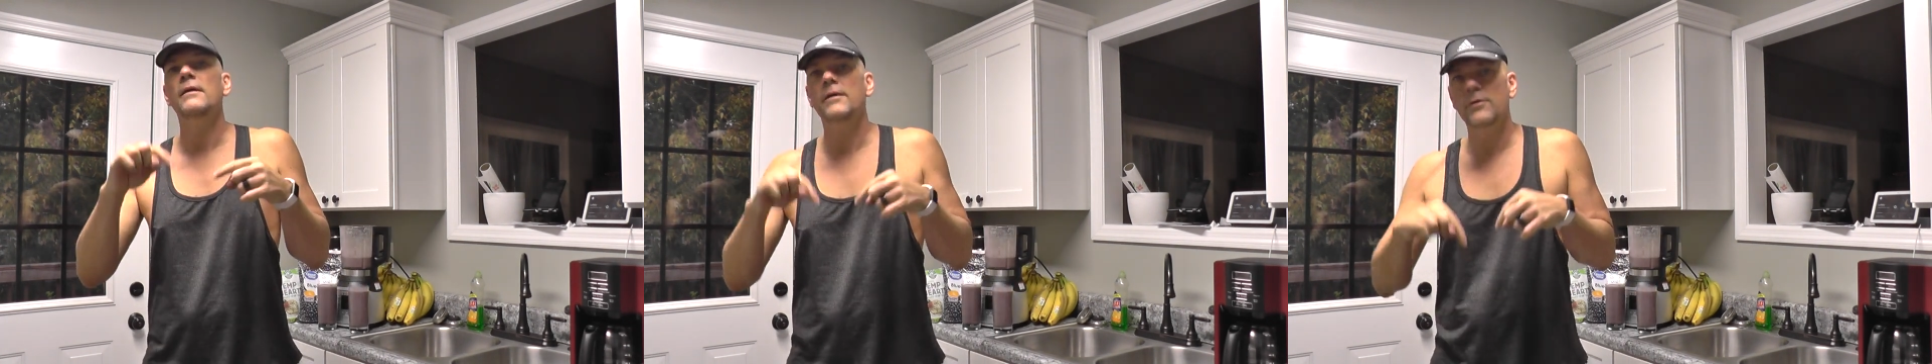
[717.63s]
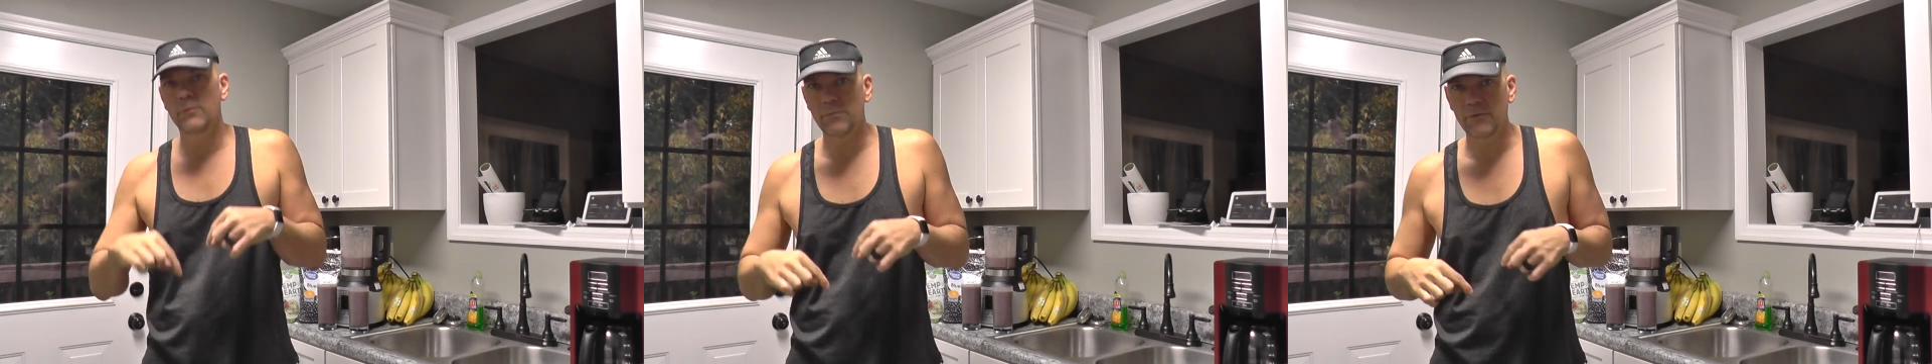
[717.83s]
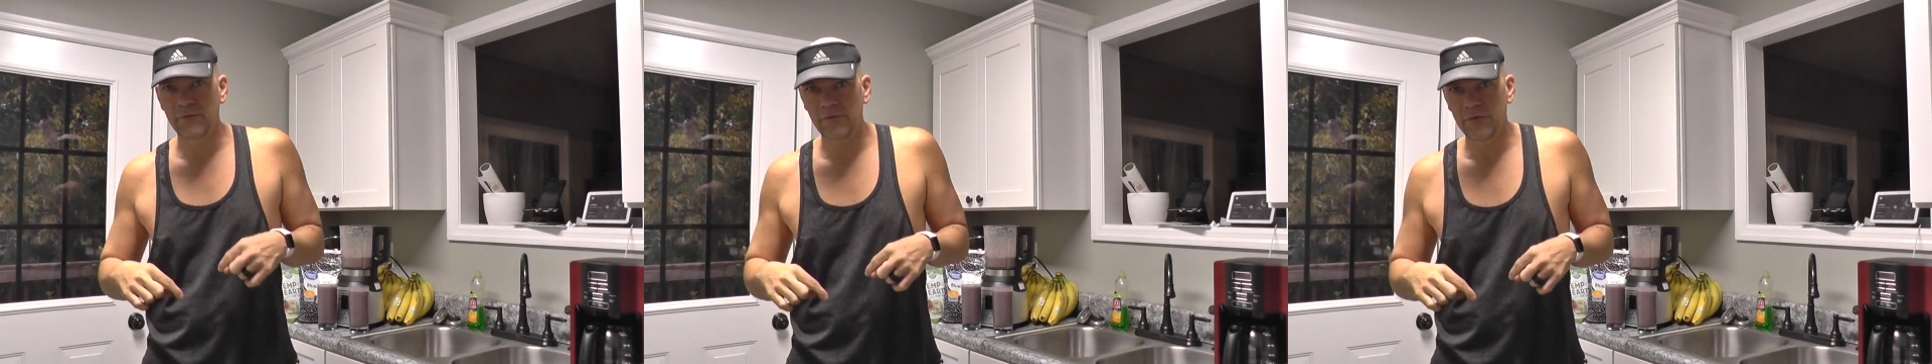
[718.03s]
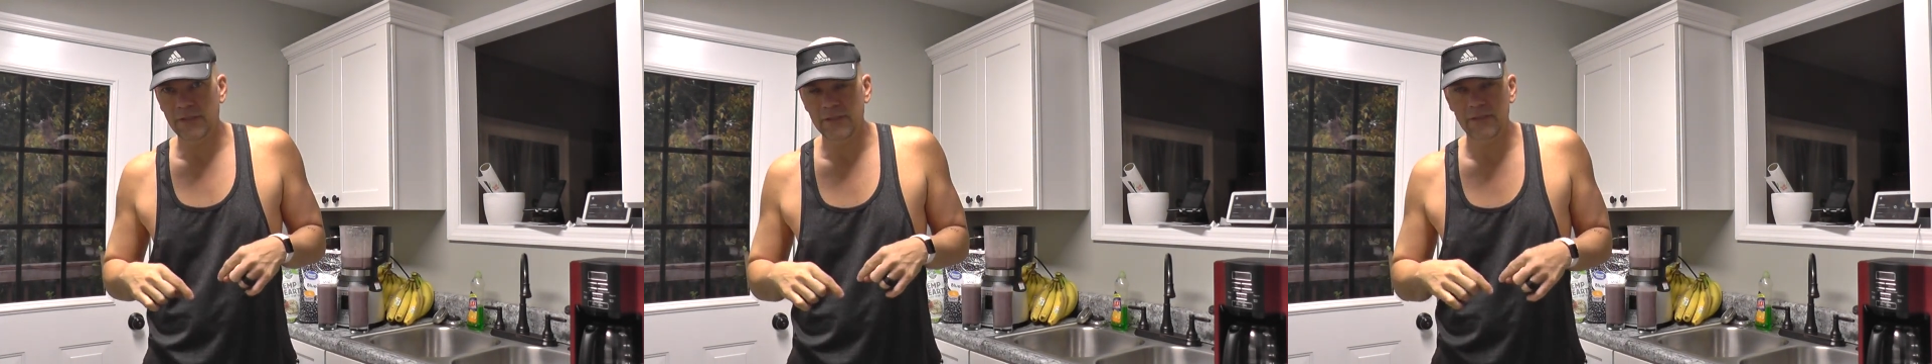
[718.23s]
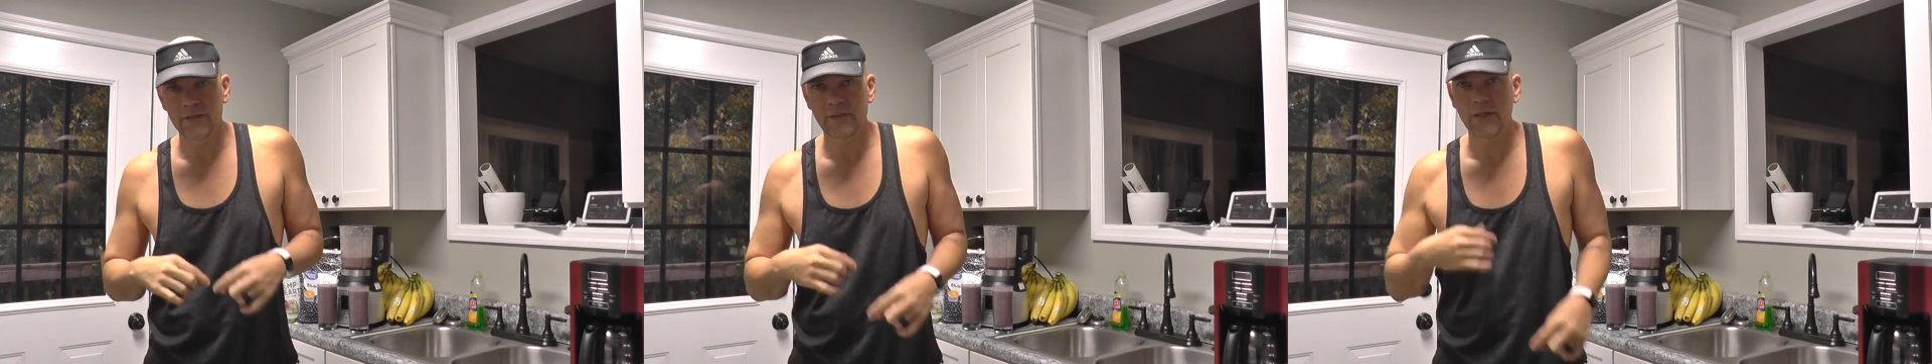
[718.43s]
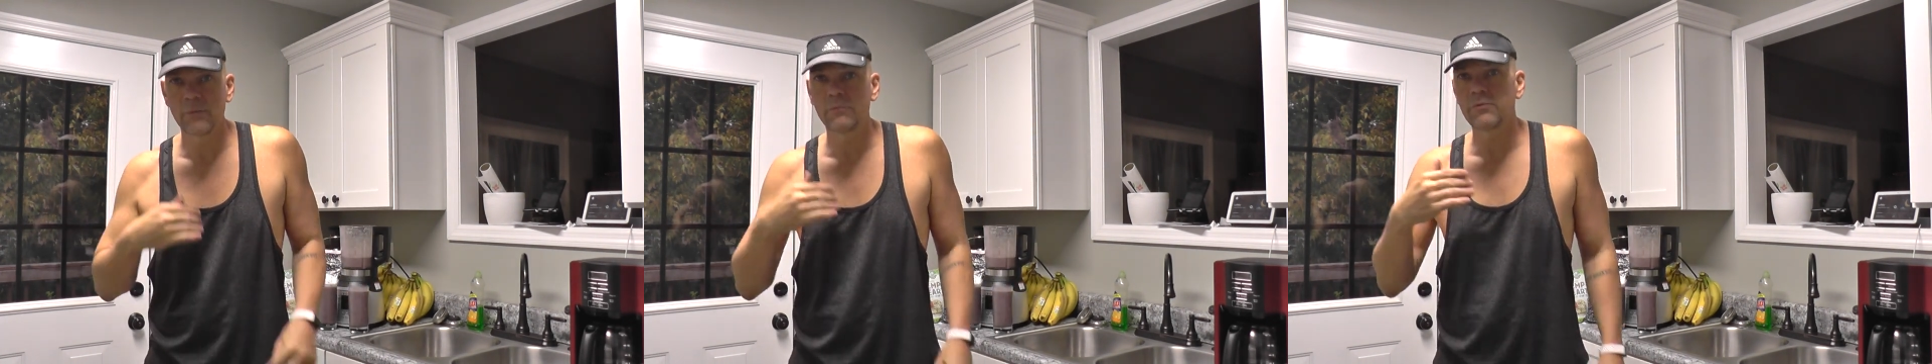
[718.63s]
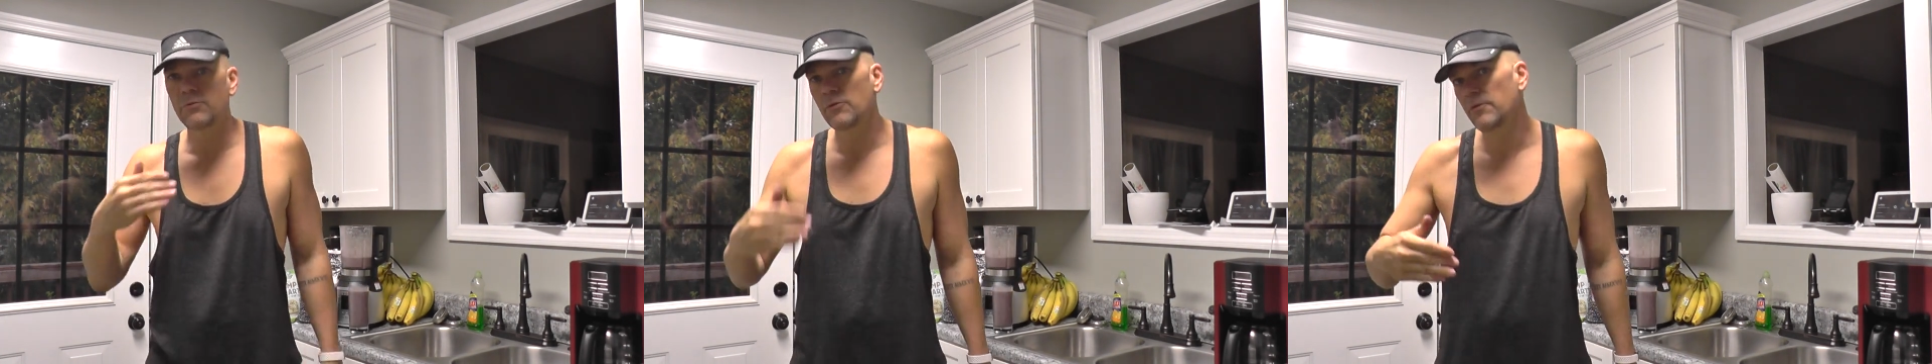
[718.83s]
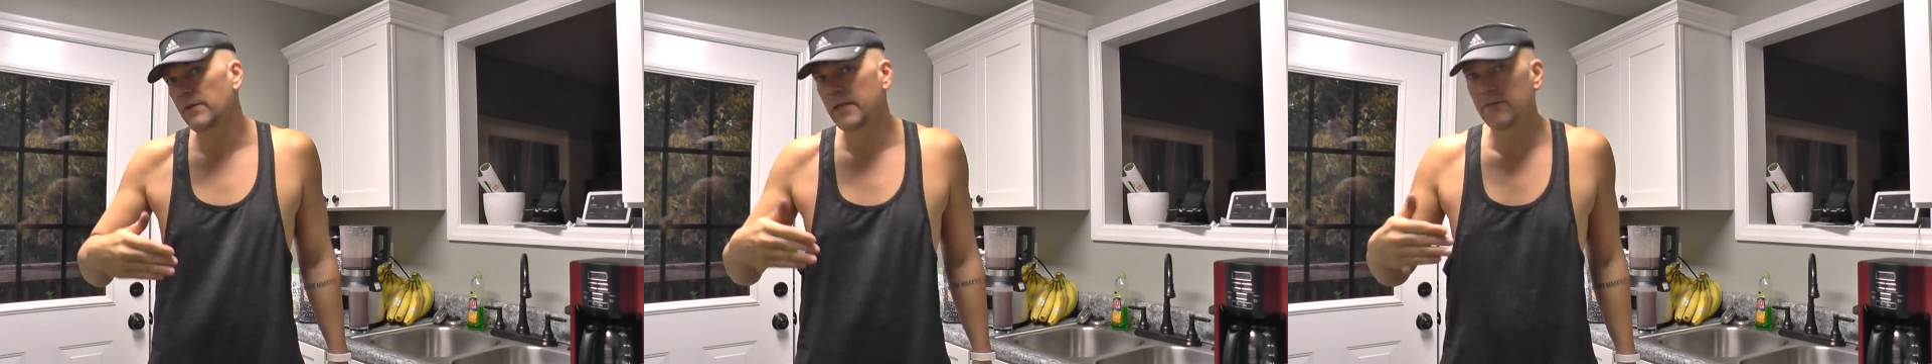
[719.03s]
imperfect,
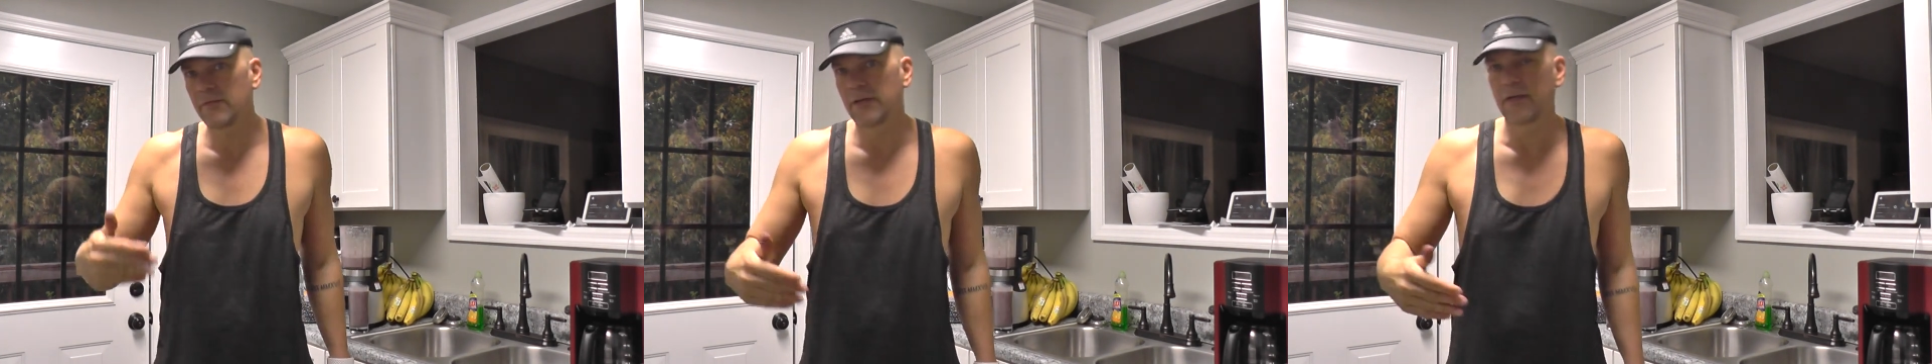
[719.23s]
improving every